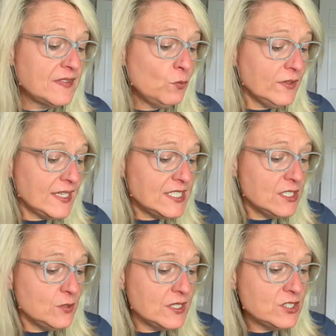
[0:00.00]
what they
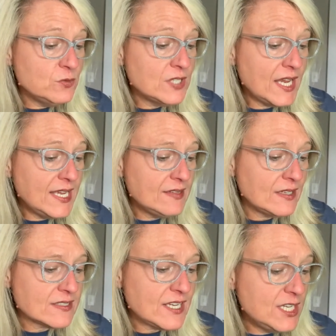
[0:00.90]
do is you take,
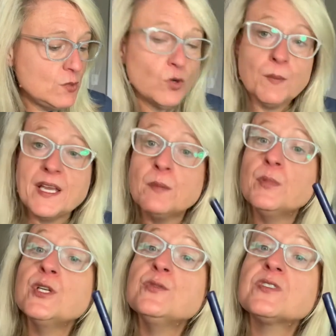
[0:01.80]
like, say you want to make a
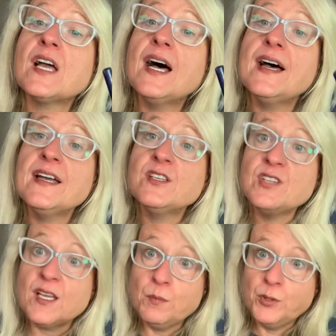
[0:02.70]
blue sky, you
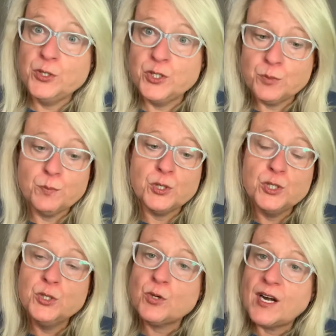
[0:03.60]
take your
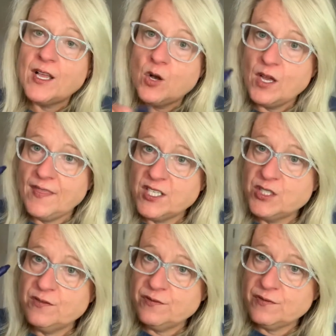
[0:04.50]
blue crayon that
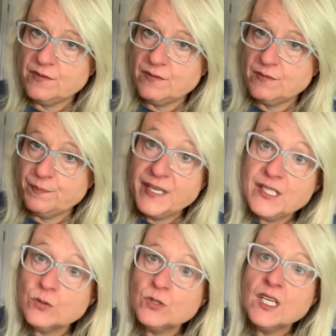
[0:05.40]
you've
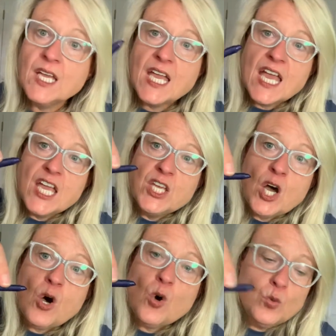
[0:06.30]
peeled,
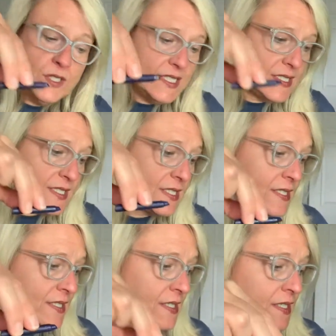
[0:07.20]
hold it,
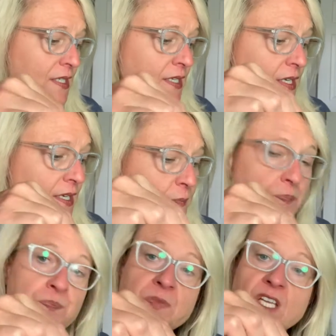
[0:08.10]

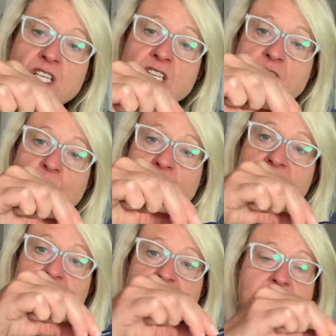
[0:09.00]
like
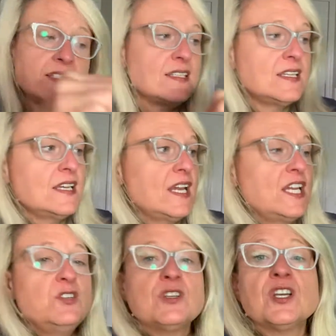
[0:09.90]
this,
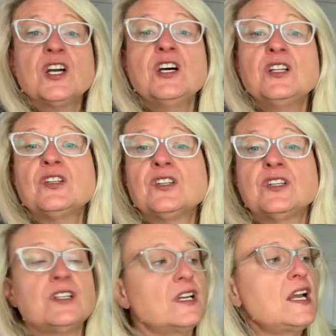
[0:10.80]
and you can color
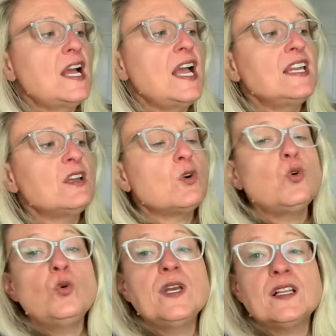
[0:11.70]
and
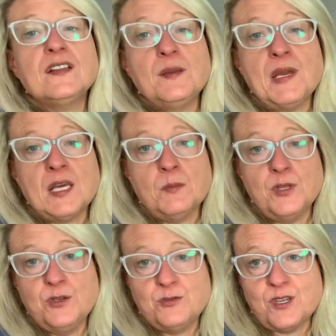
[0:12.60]
quickly make a
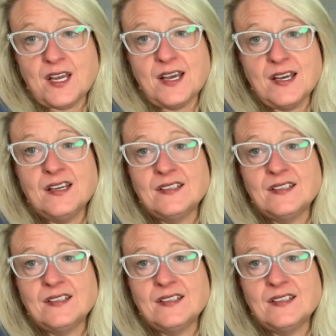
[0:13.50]
blue sky.